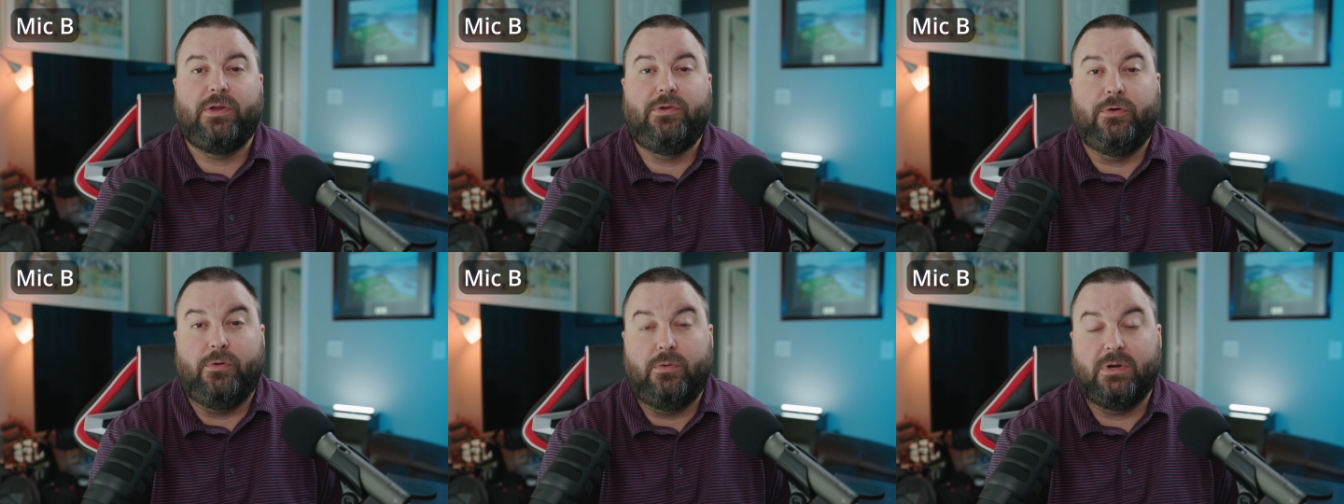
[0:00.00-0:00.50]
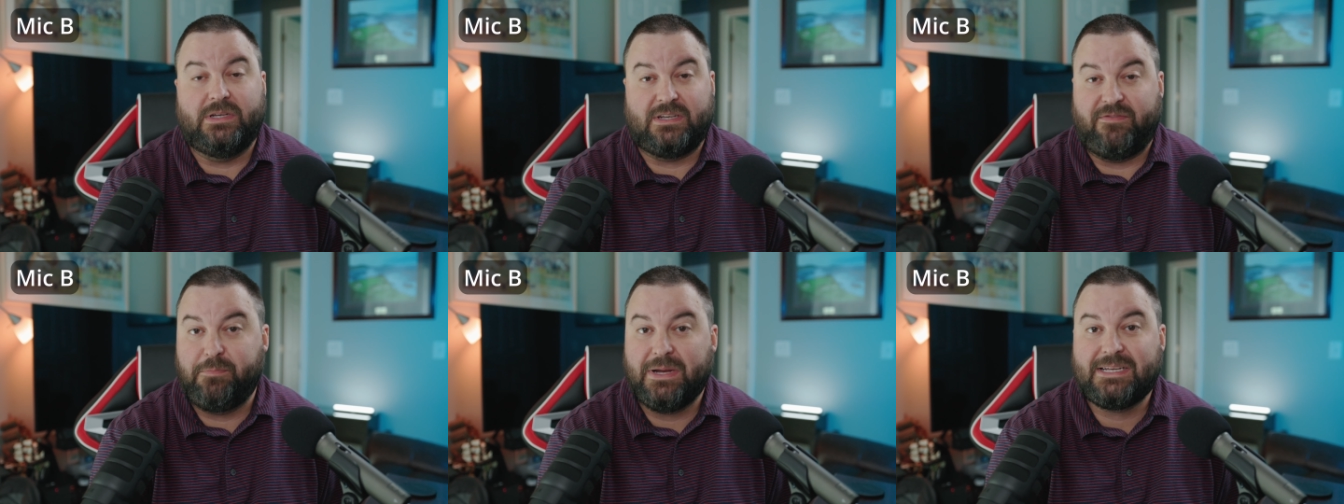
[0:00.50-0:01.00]
to do is
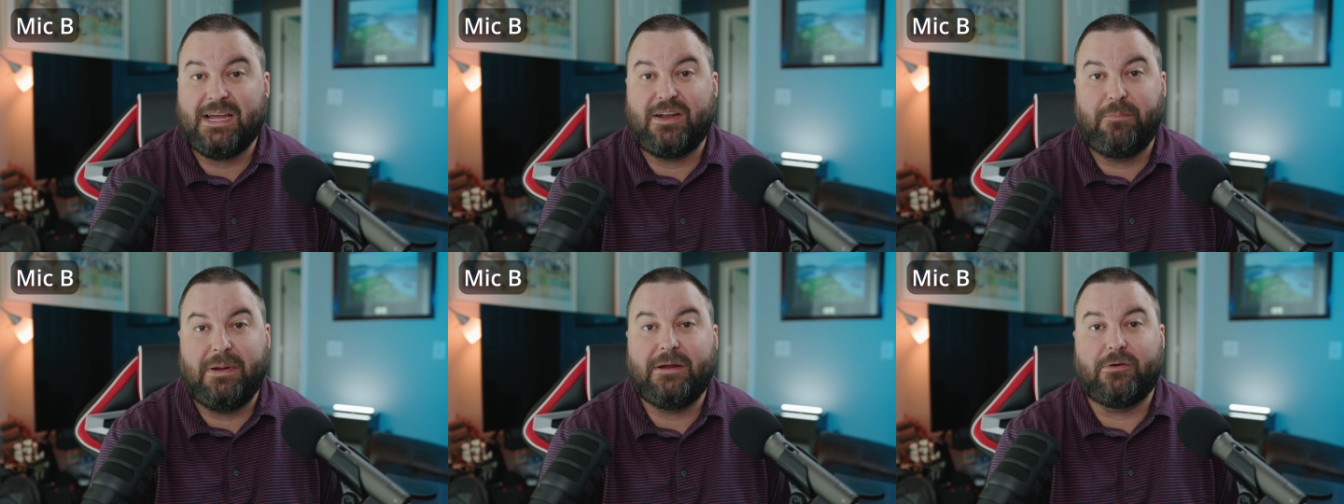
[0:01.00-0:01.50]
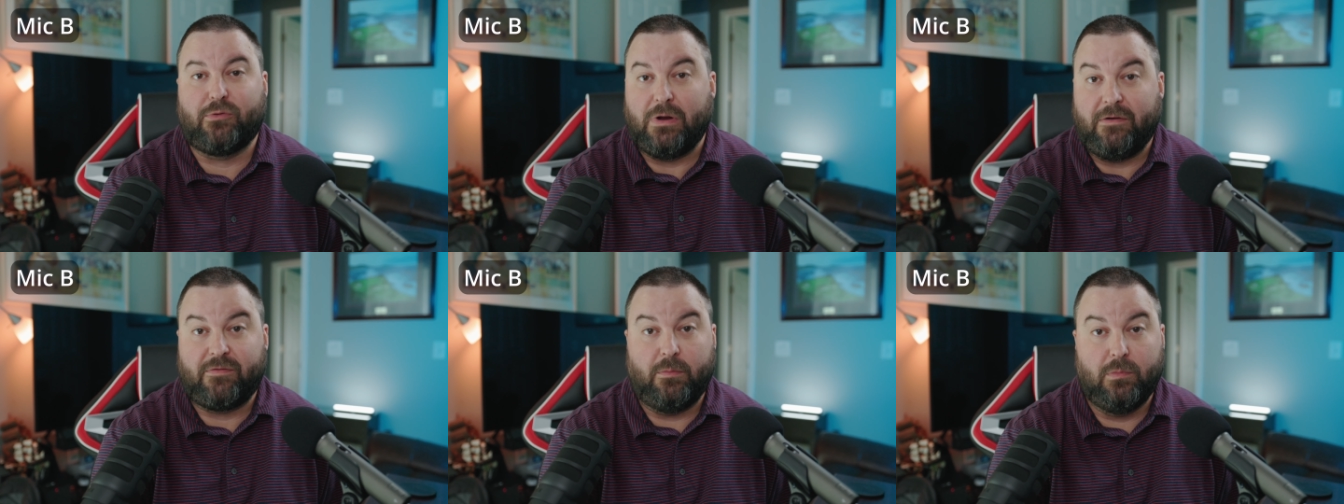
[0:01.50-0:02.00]
I've picked out a
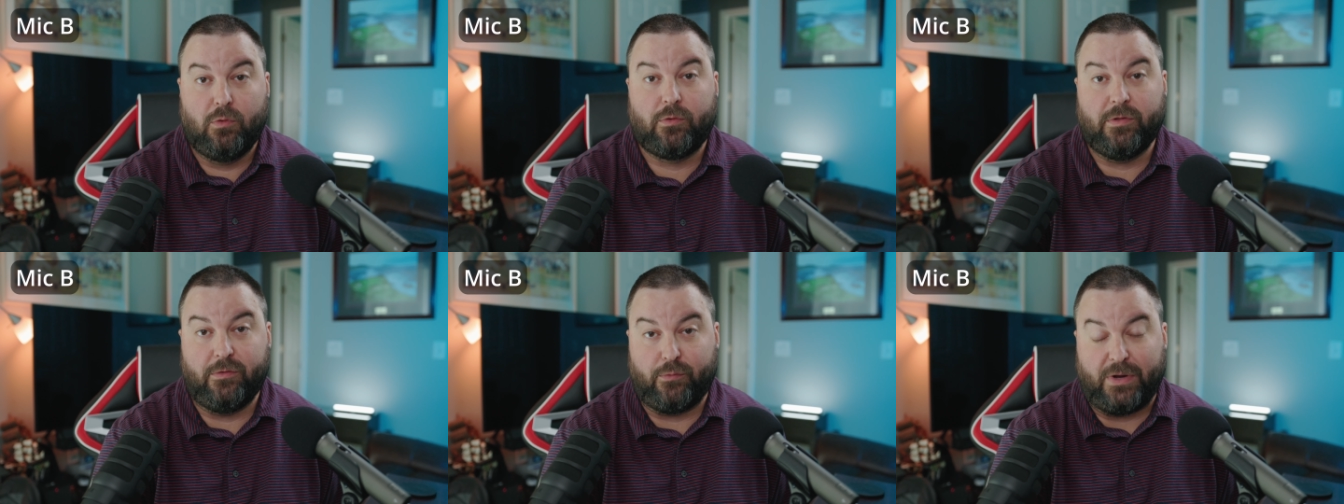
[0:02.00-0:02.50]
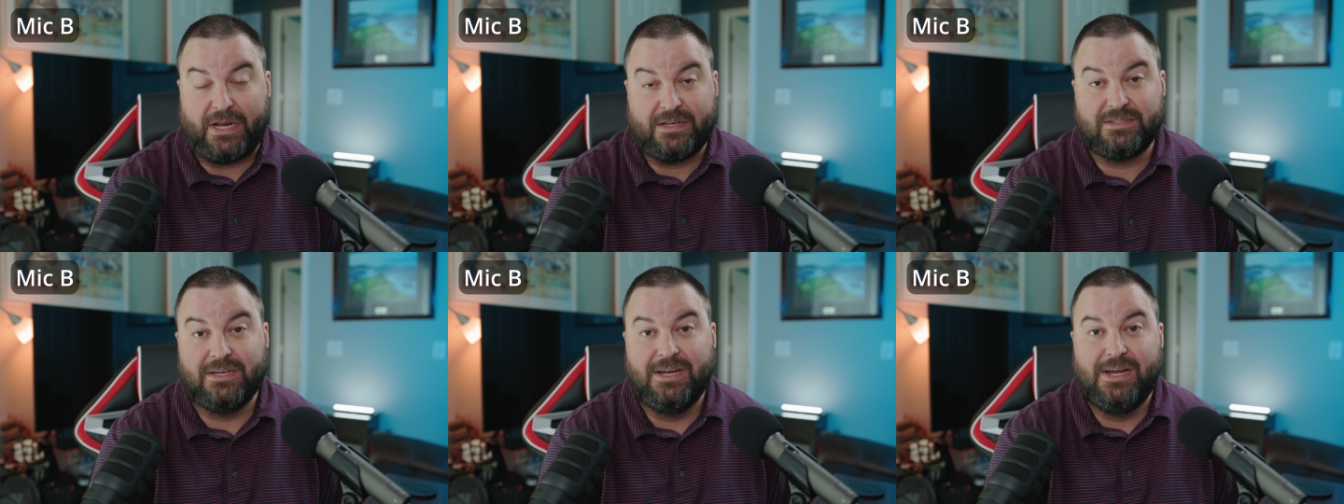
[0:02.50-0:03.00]
paragraph from Lord of the
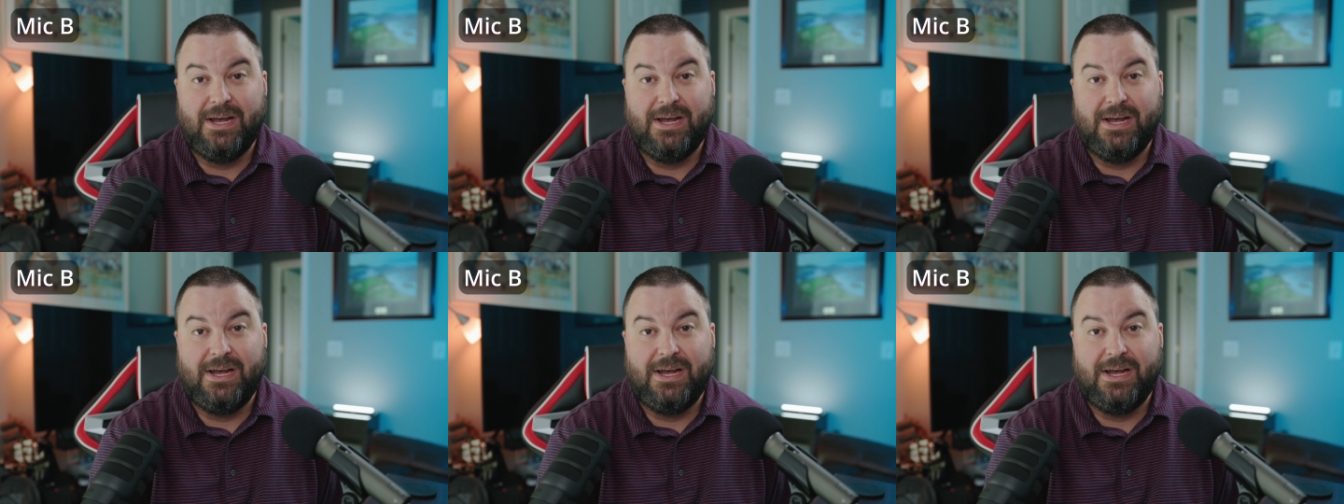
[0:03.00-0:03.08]
Rings.